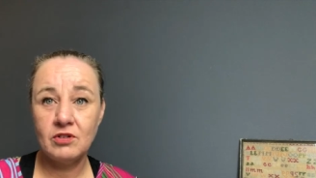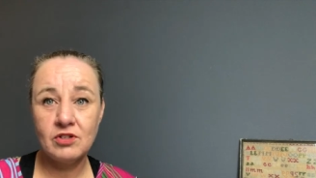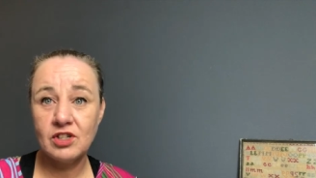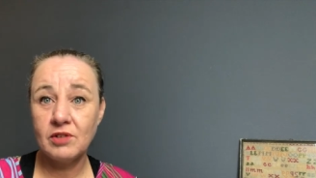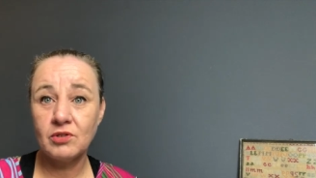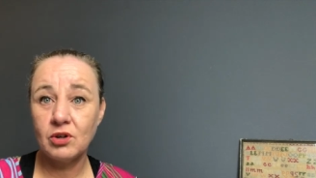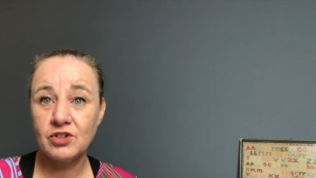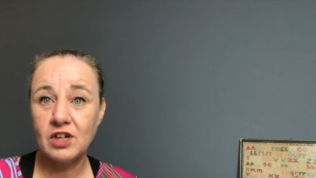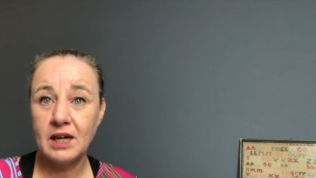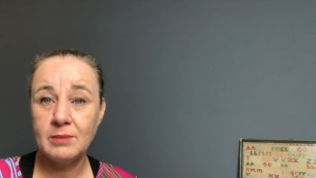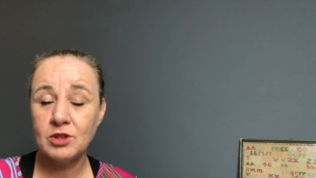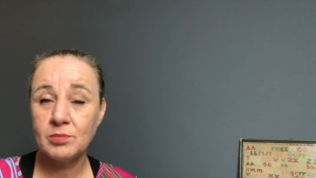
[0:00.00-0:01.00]
several
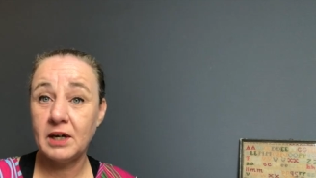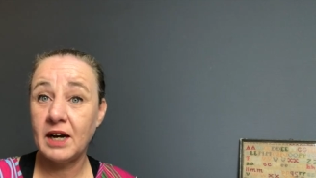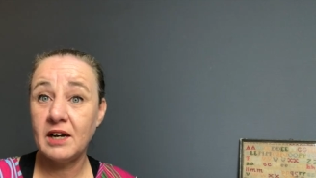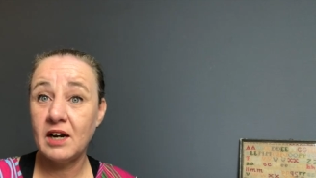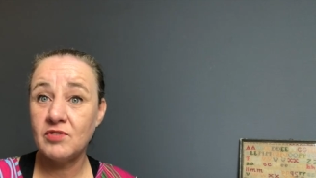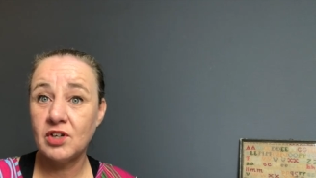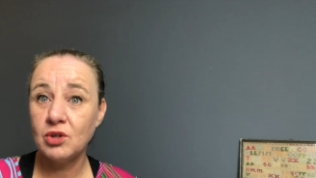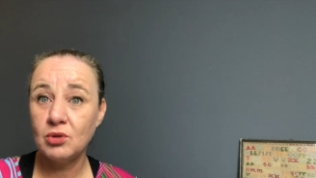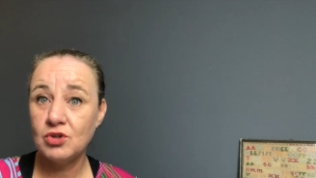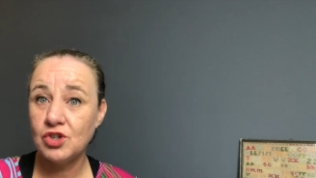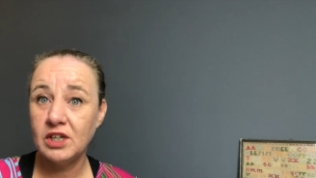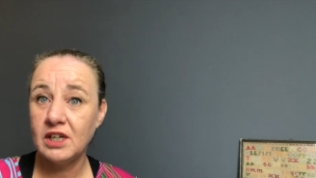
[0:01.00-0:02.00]
times, but I never knew
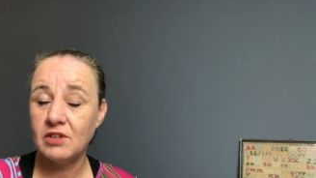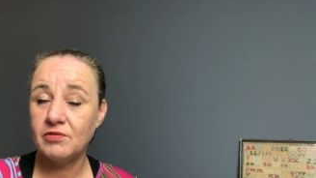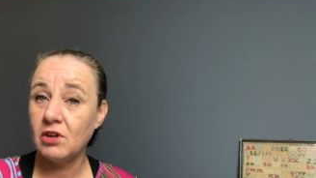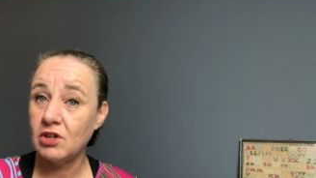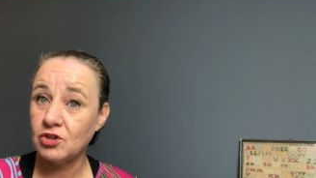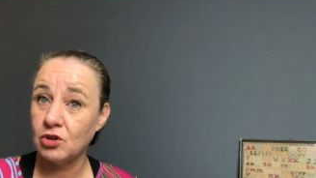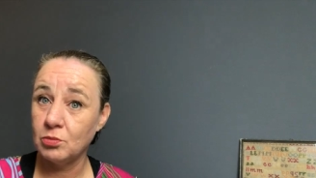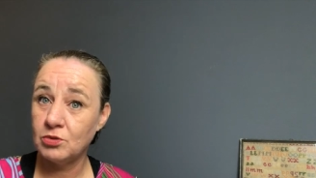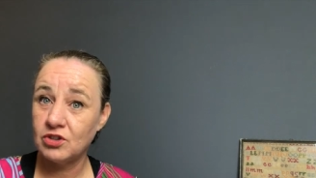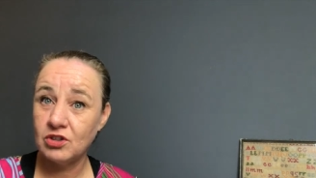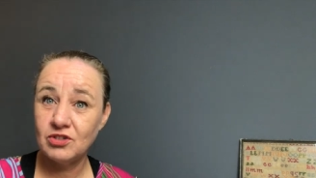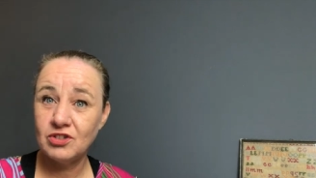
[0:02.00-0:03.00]
she did
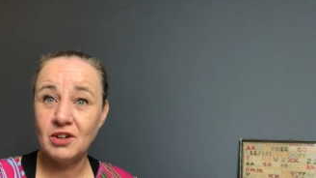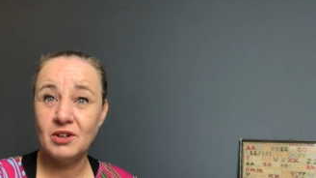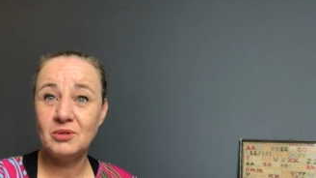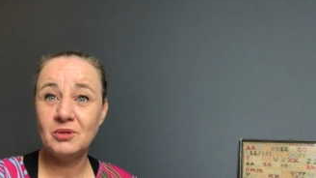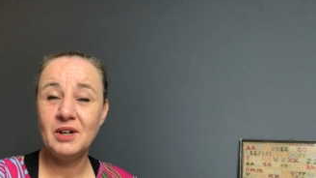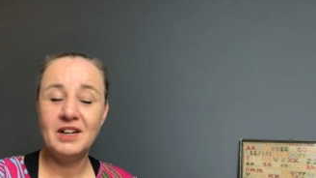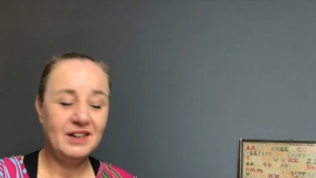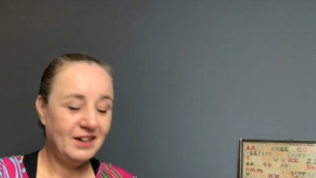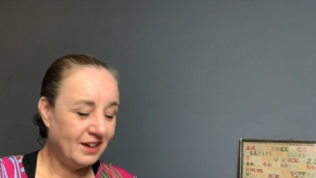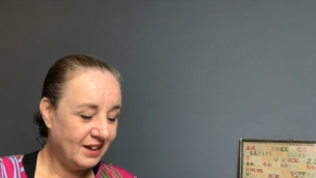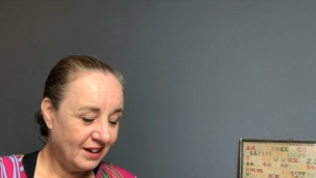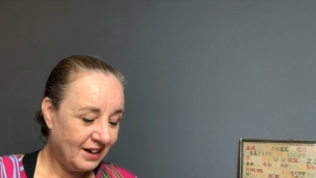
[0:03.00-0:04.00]
Flosstubes. So
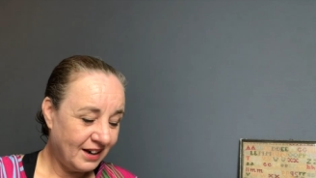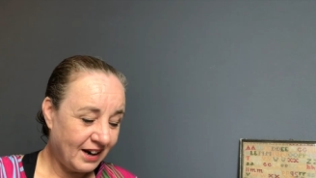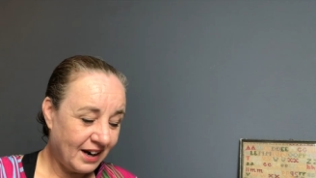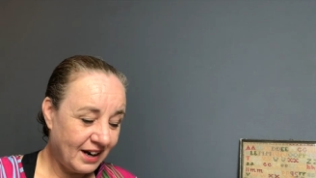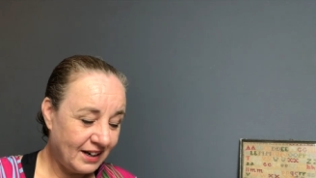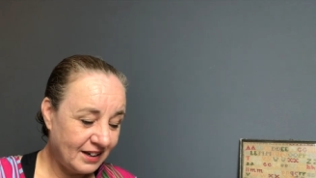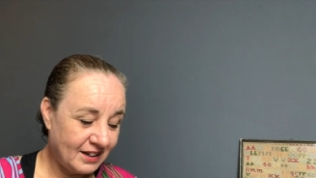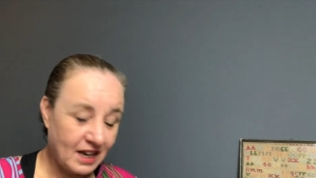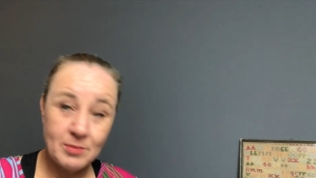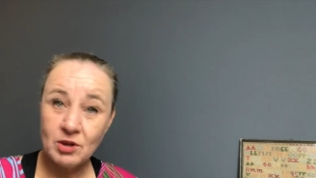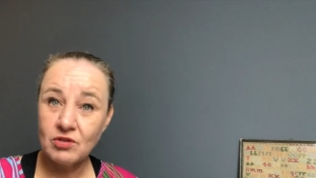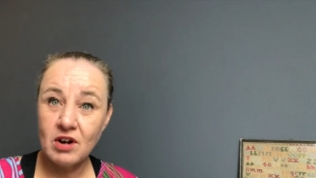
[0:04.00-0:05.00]
I
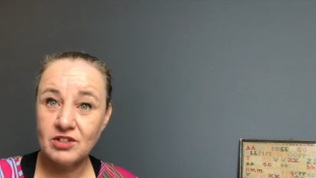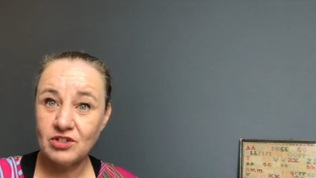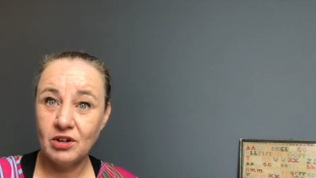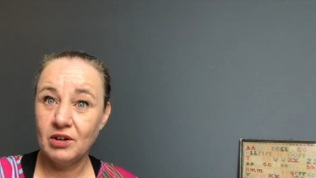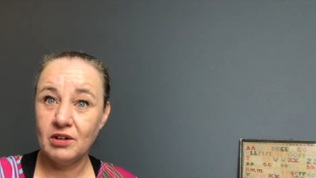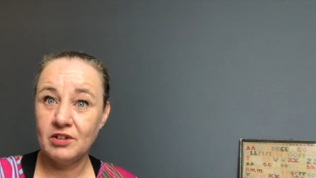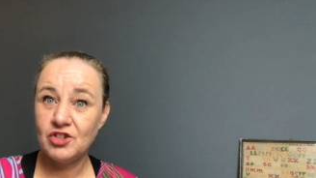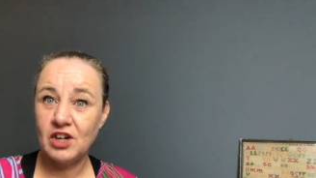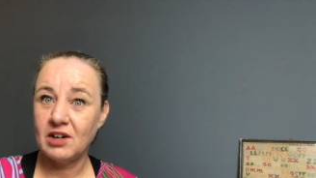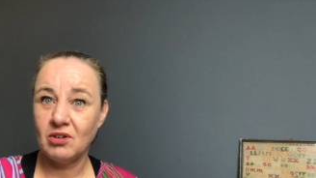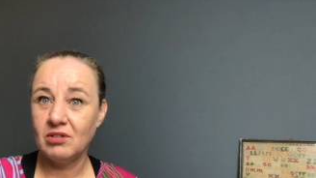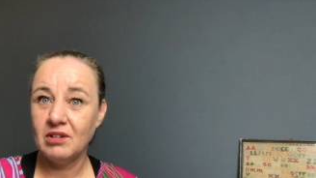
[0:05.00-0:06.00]
came across her
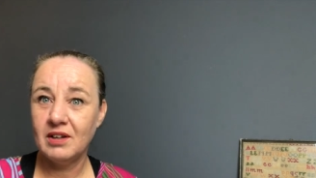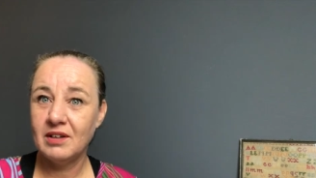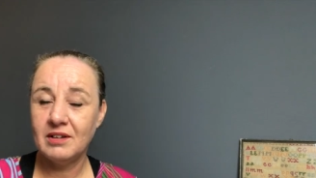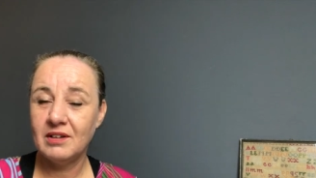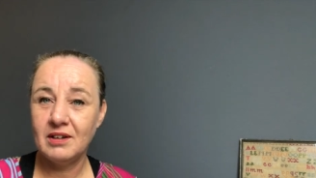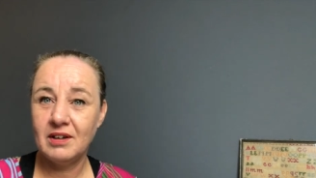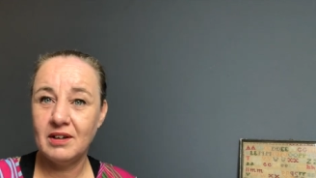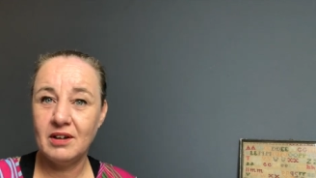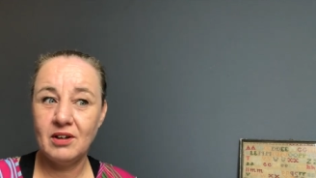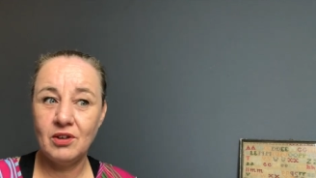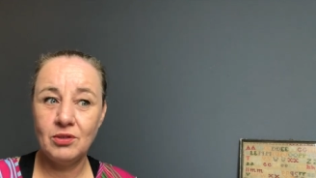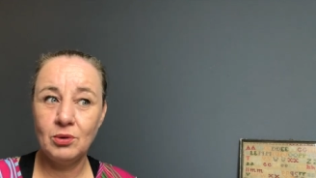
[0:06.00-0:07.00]
channel
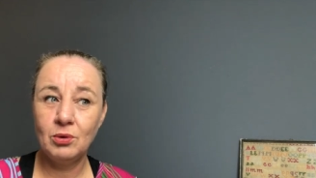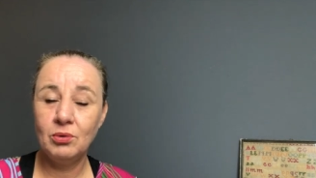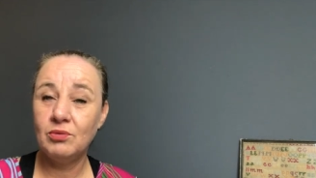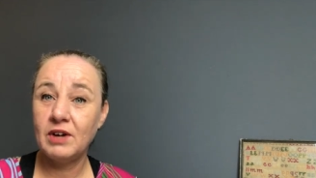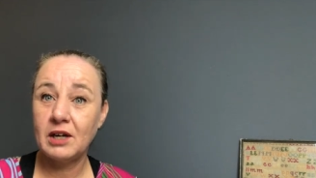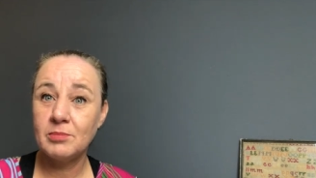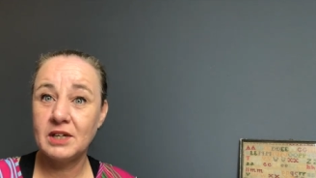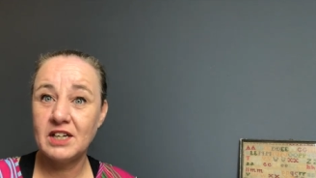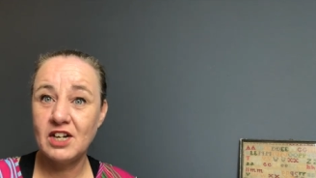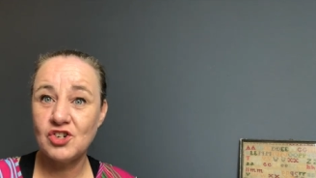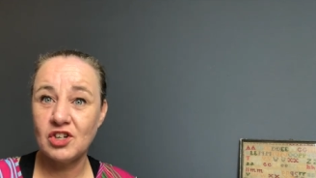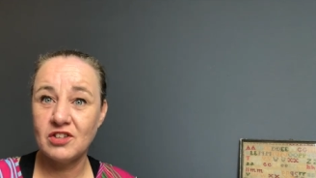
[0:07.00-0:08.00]
through
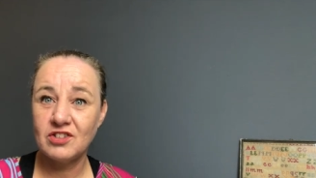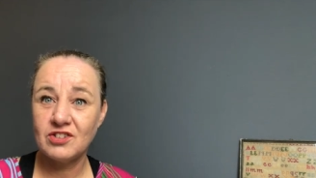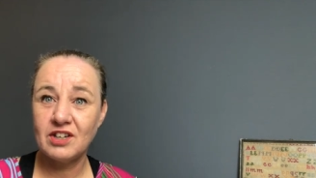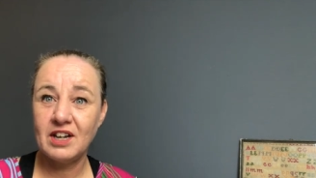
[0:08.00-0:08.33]
recommendations